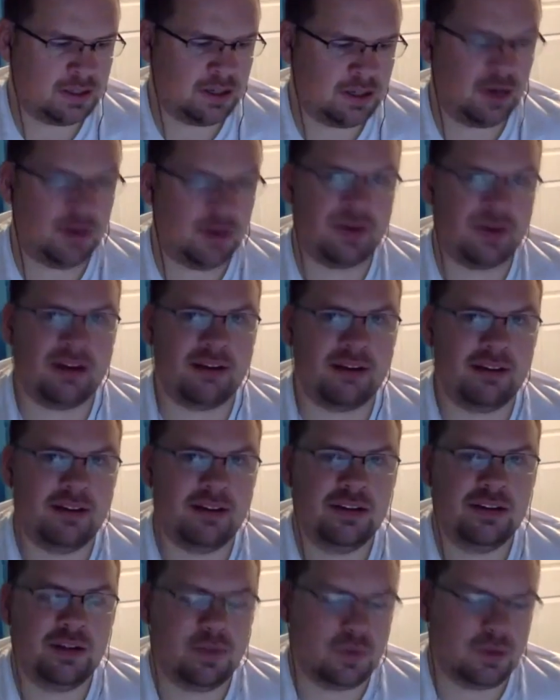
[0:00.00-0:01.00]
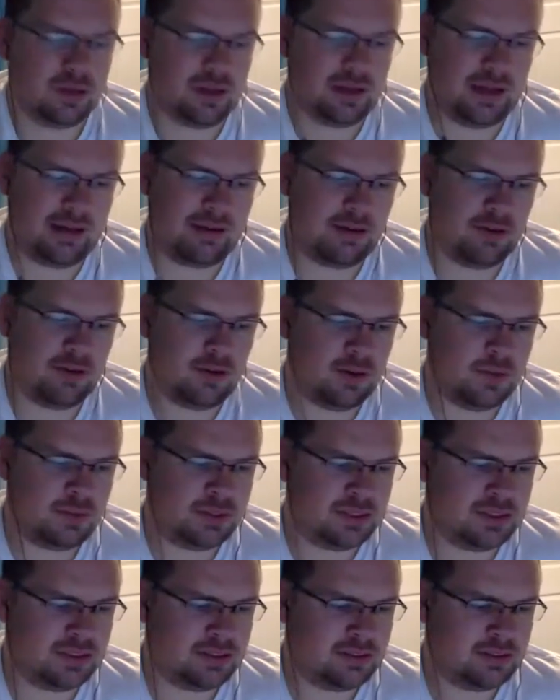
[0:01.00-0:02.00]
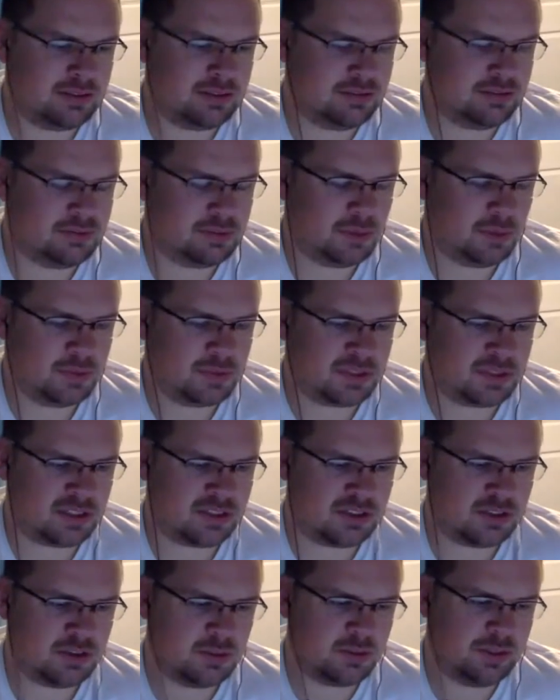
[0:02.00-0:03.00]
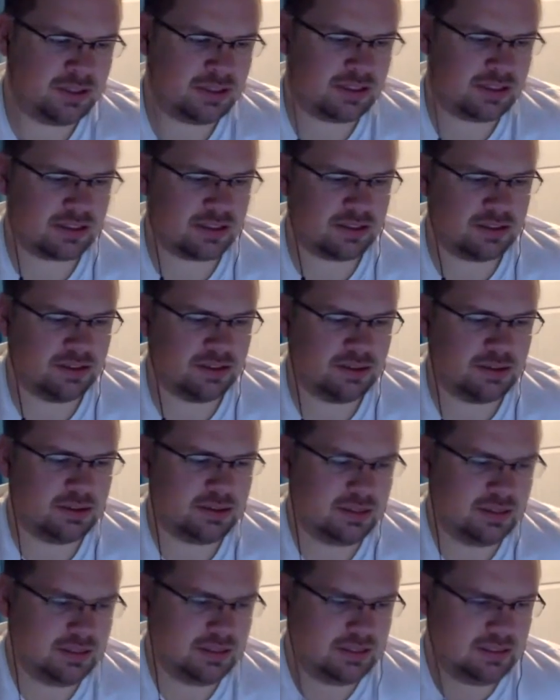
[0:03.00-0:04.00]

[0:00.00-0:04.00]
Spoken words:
no, yeah. Well, I don't know. I mean, what was it, 2 weeks ago?